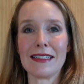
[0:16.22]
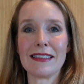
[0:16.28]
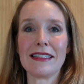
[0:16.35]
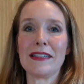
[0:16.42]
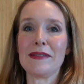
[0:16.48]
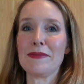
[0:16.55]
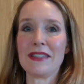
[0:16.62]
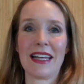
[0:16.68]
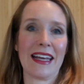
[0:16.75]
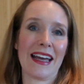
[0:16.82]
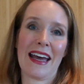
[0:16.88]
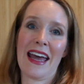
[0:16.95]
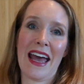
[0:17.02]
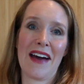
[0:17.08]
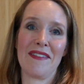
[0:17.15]
it seems like
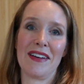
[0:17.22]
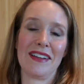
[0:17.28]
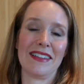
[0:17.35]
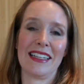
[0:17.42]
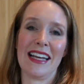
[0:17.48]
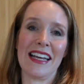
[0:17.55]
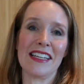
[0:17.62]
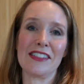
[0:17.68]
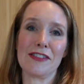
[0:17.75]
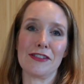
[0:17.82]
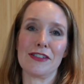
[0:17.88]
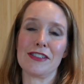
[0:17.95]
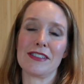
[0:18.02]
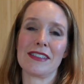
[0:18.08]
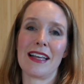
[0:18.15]
I have all the
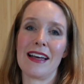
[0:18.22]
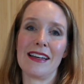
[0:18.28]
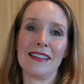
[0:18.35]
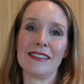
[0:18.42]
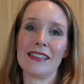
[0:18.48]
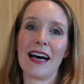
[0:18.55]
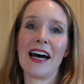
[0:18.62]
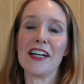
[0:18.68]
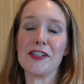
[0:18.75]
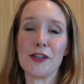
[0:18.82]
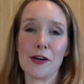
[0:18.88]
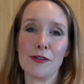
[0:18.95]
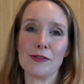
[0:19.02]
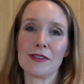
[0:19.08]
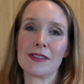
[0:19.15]
answers and I
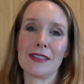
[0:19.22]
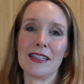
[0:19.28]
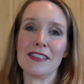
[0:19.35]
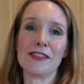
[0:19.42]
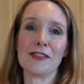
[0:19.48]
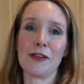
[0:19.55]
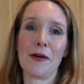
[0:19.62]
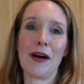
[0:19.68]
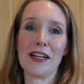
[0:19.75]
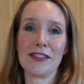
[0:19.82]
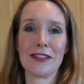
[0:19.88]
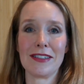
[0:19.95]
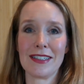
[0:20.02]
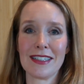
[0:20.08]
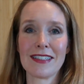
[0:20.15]
don't. And so I
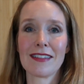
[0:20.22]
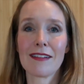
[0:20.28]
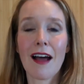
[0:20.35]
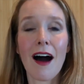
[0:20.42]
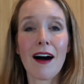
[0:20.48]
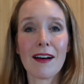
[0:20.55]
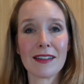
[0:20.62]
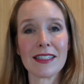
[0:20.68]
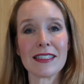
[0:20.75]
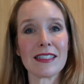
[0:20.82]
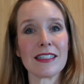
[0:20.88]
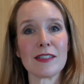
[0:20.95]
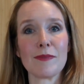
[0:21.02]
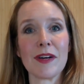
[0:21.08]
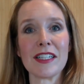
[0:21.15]
should just call this
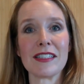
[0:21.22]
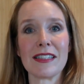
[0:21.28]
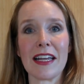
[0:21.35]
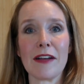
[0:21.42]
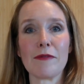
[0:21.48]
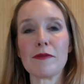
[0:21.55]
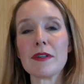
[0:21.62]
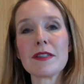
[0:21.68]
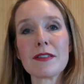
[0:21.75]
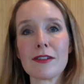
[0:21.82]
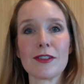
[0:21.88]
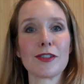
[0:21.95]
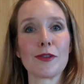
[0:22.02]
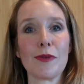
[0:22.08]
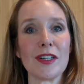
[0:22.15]
as much like
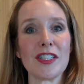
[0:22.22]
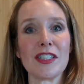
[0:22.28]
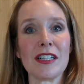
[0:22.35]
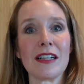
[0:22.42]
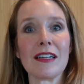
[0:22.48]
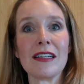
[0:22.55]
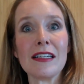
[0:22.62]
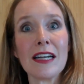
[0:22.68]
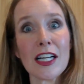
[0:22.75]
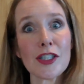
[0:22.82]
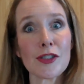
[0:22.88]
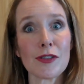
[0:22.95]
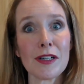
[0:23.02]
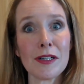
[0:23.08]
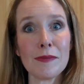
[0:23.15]
research question
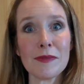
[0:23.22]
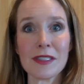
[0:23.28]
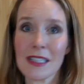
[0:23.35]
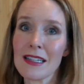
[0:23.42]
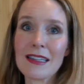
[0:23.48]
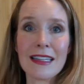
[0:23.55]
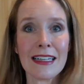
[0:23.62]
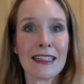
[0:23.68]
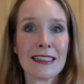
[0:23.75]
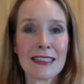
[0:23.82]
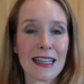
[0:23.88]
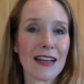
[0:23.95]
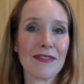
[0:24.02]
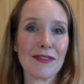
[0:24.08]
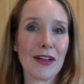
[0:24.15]
conundrums and things
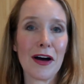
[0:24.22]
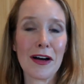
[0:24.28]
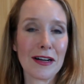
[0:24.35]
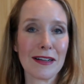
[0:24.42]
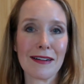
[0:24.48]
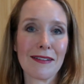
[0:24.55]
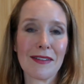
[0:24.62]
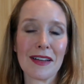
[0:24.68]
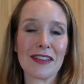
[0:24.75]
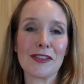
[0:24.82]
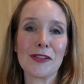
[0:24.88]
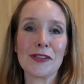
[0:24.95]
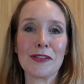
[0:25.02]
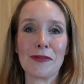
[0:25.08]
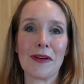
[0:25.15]
I've
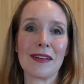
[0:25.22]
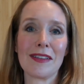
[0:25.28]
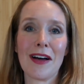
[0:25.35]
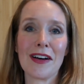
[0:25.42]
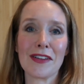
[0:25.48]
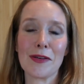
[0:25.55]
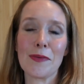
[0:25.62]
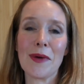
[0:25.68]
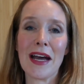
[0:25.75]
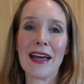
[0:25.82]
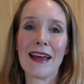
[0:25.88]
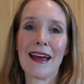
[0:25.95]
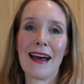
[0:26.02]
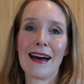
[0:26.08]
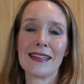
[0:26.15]
learned along the
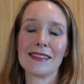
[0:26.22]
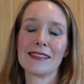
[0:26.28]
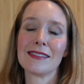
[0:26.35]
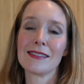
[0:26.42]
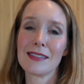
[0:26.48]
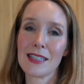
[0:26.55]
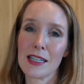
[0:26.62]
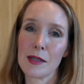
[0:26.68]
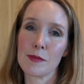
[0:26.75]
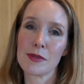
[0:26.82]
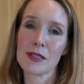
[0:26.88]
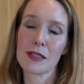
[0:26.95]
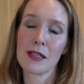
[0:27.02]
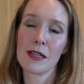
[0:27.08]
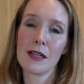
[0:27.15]
way as
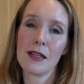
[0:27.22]
tips.